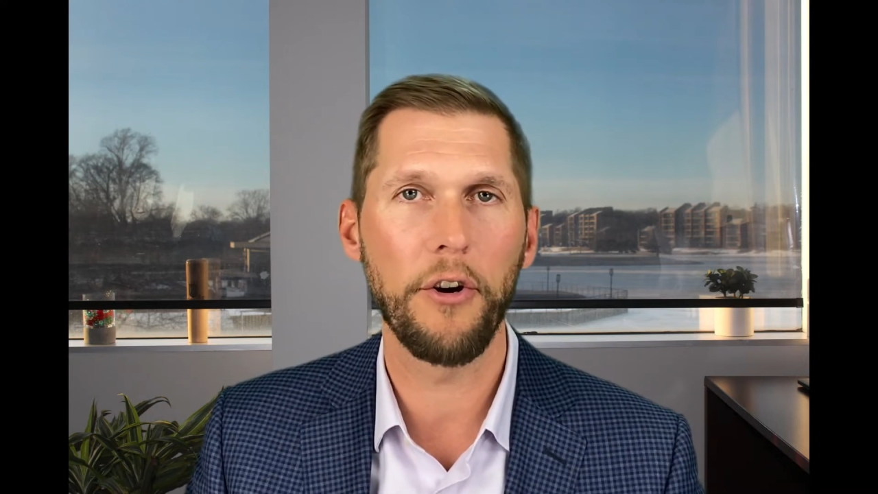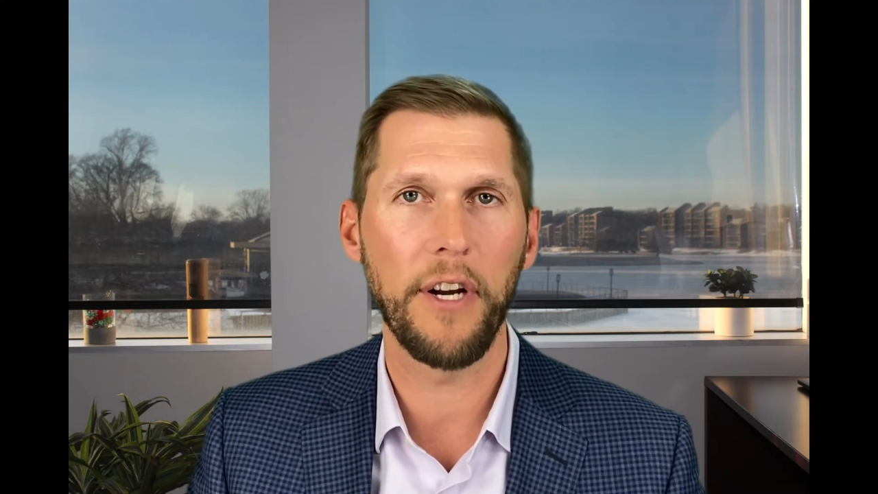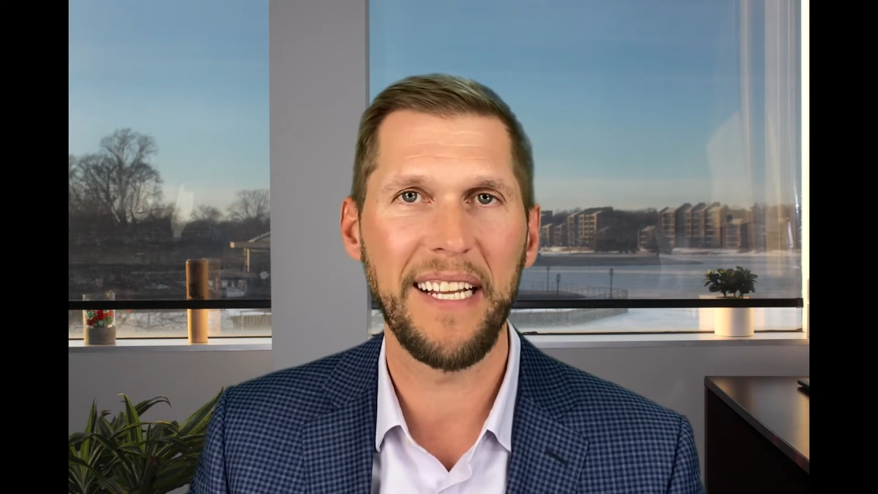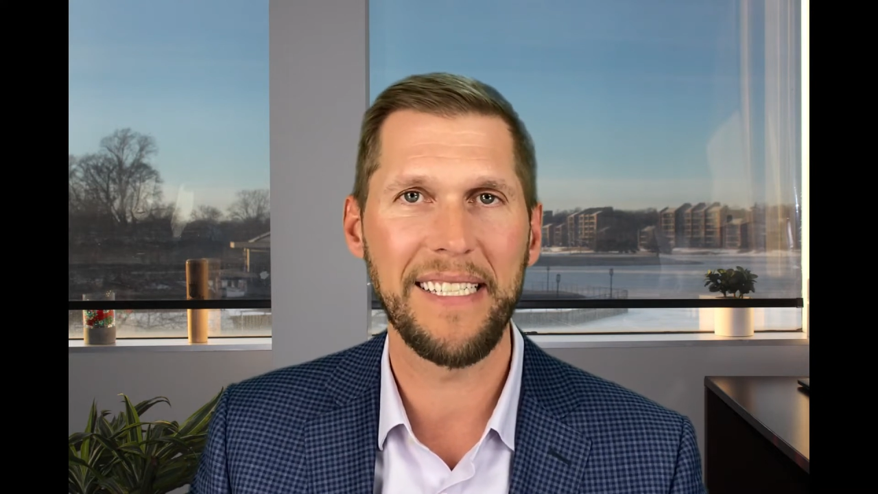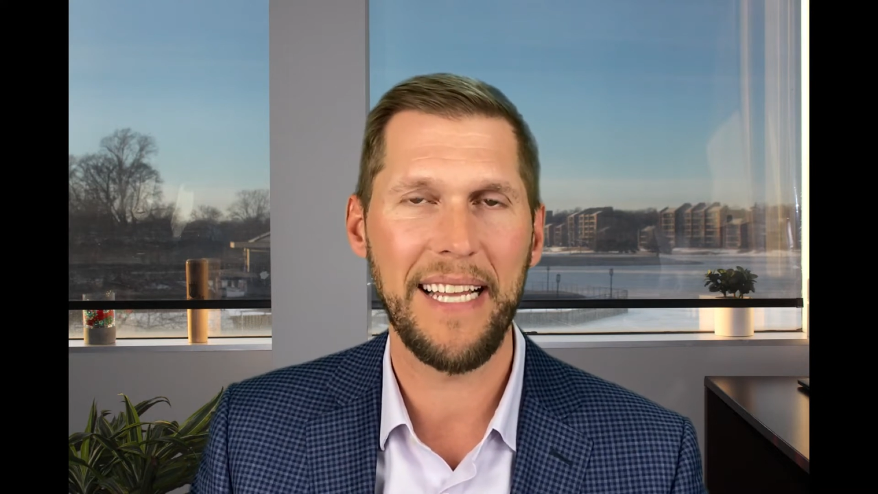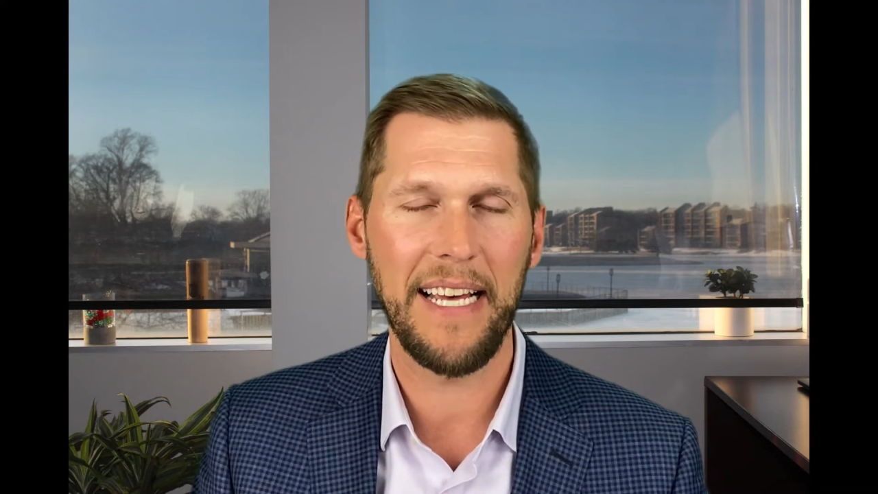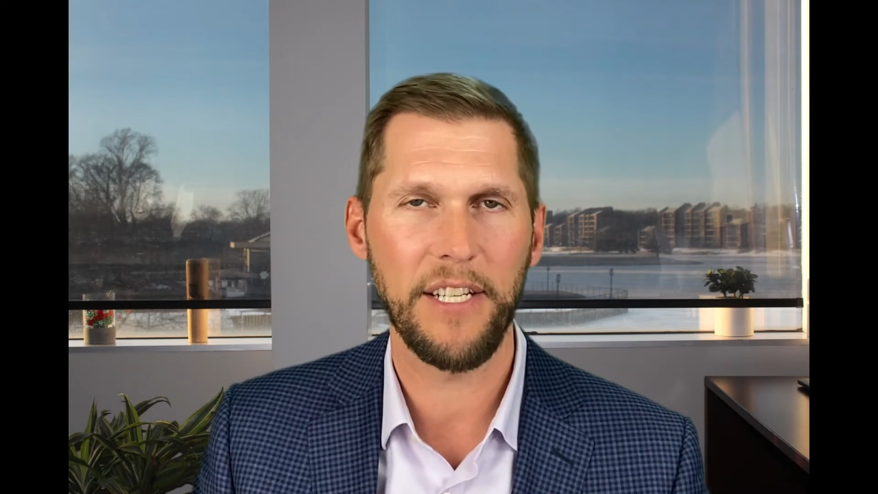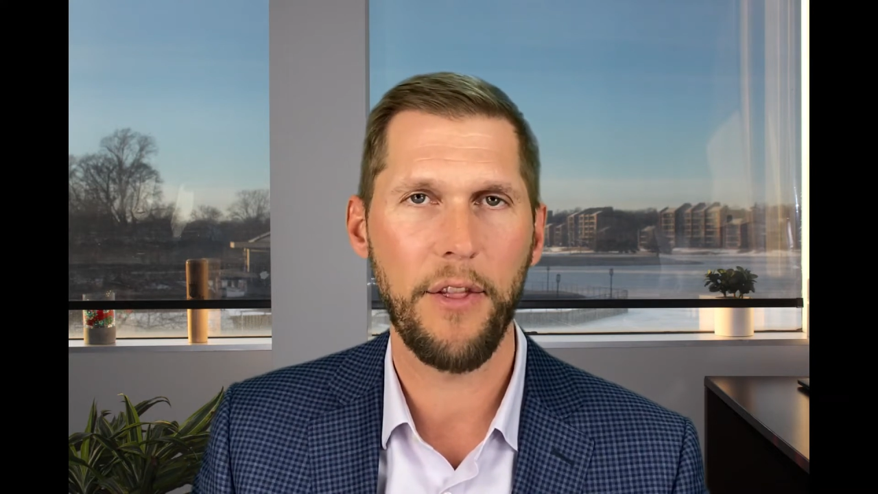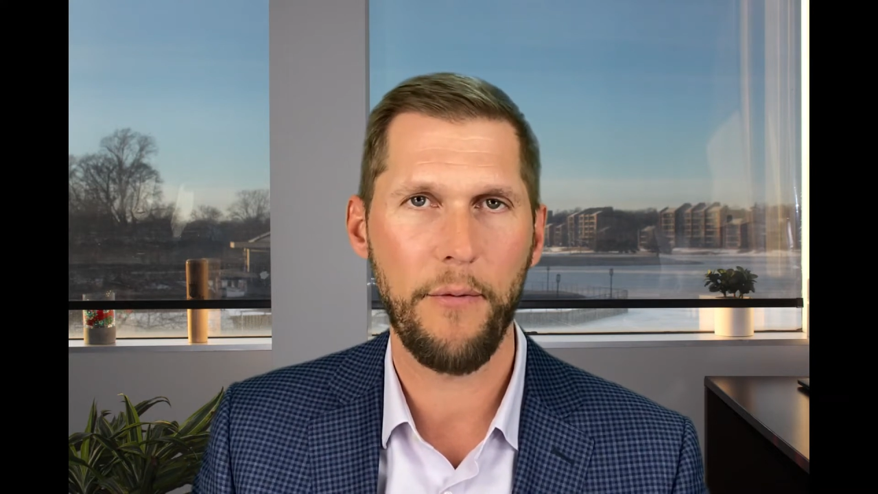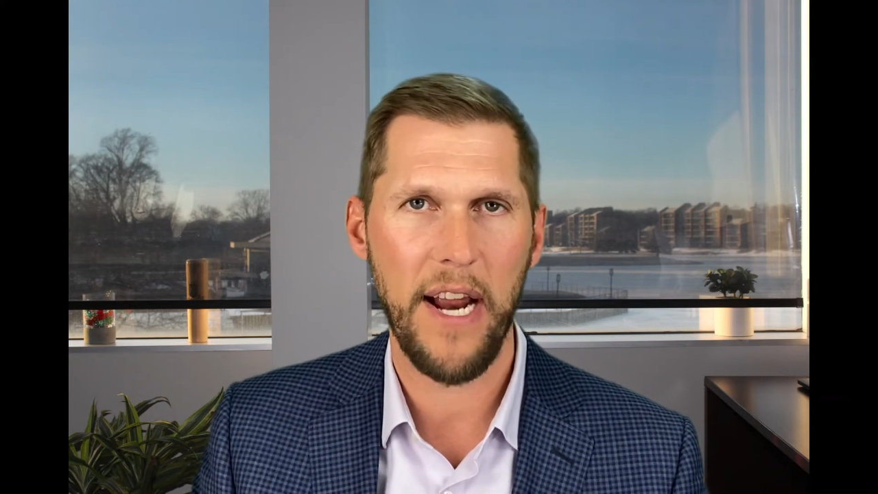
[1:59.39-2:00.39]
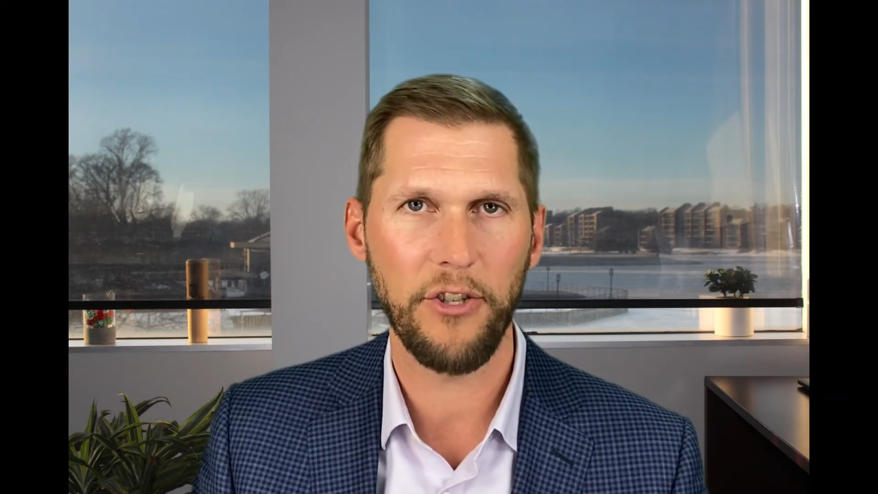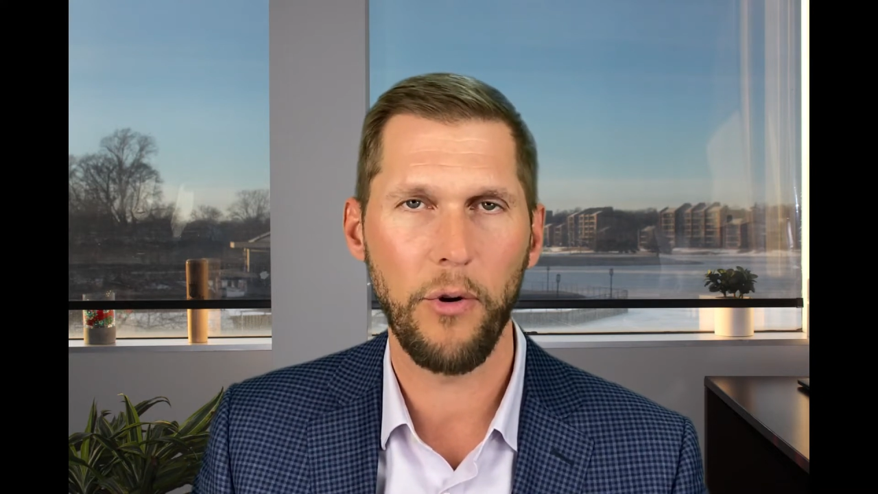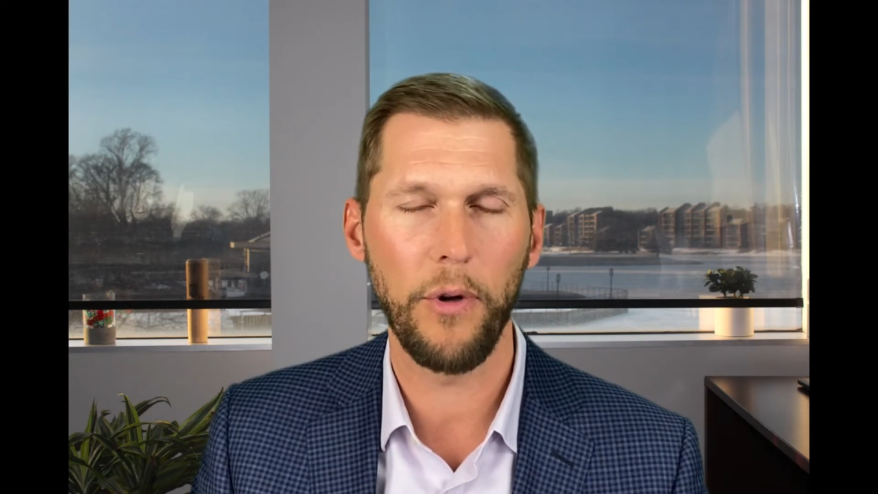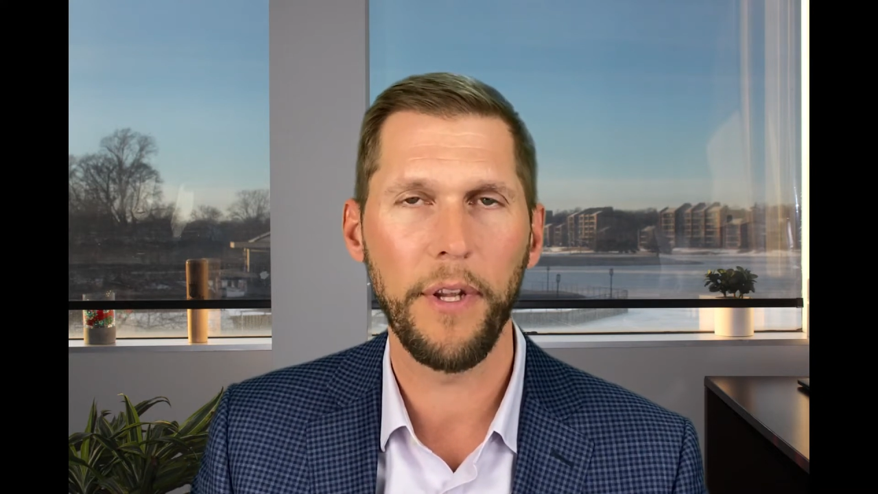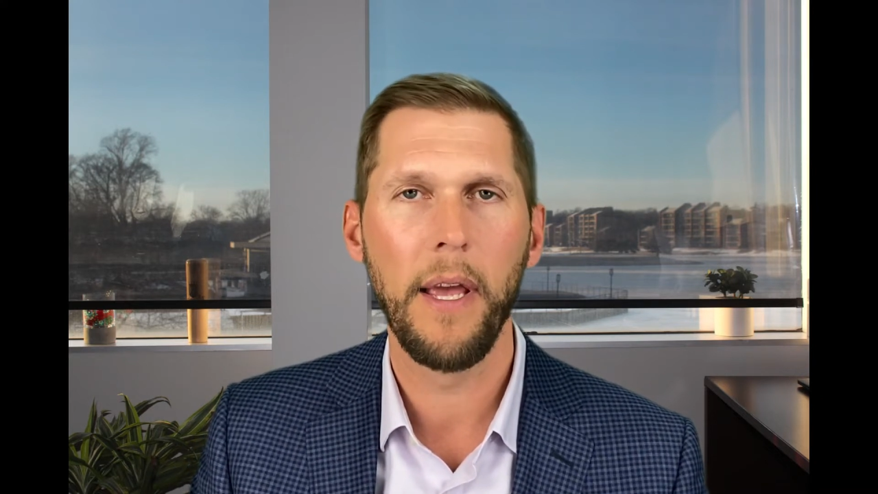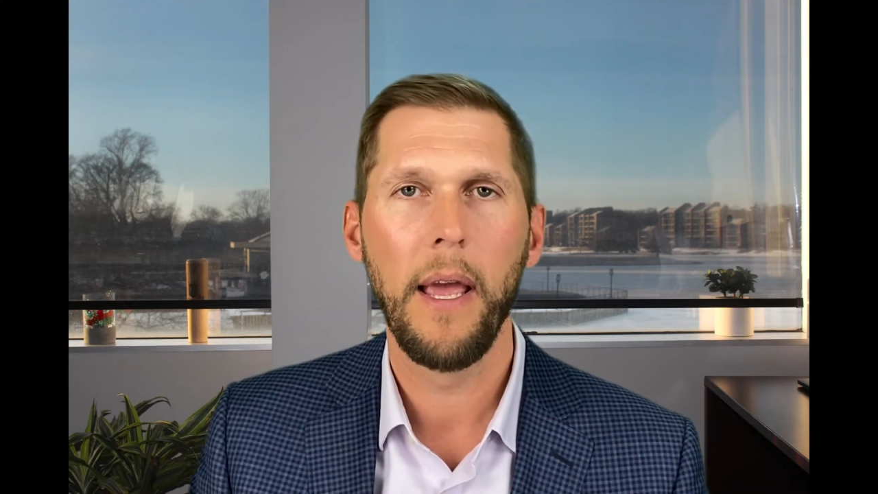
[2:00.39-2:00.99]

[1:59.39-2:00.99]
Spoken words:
earnings test threshold.